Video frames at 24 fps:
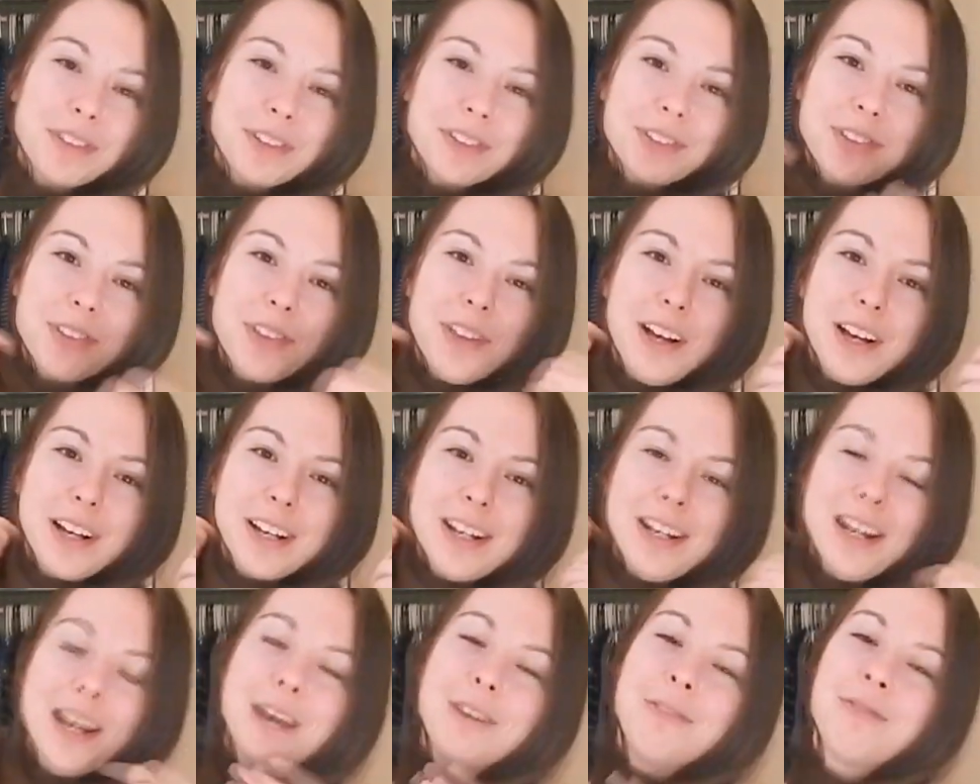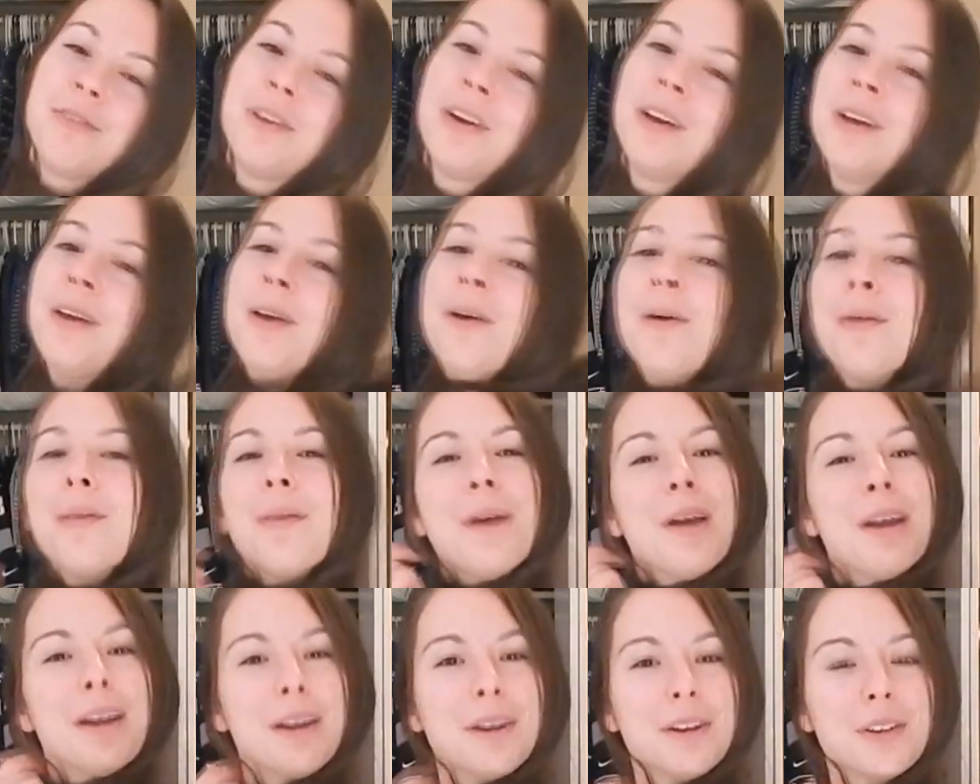if it's long enough.
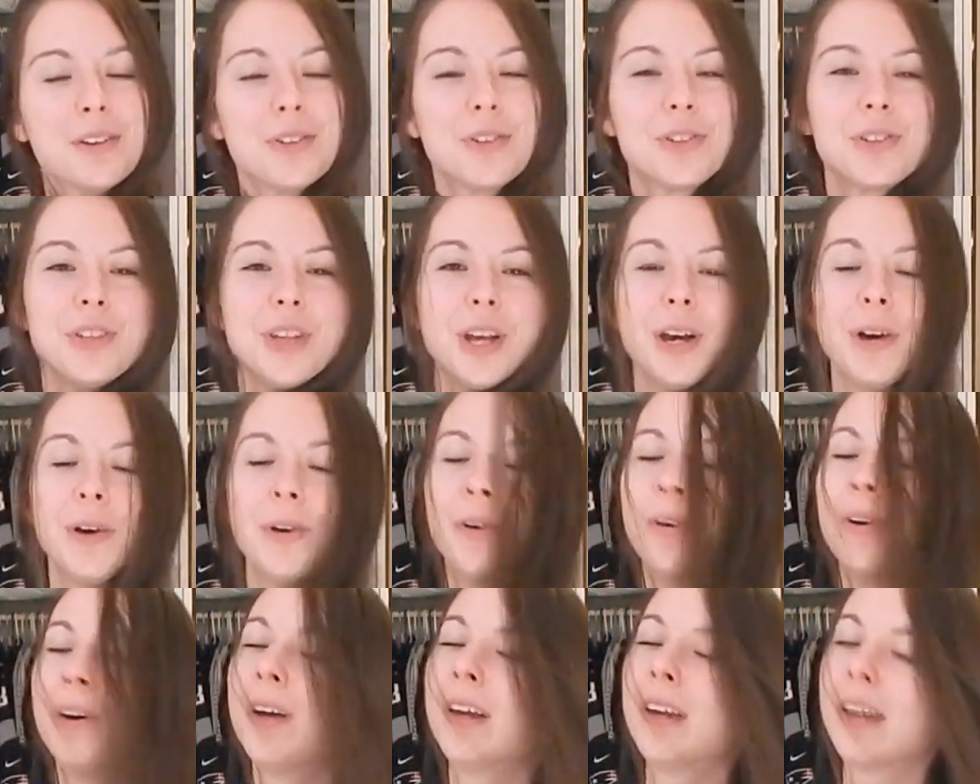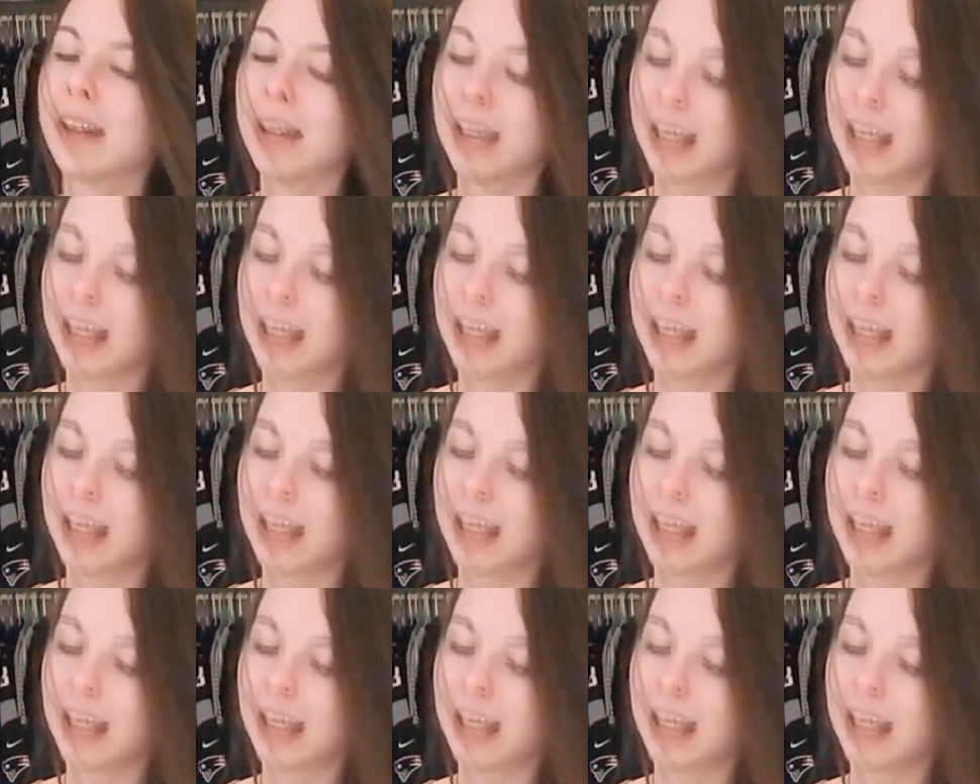So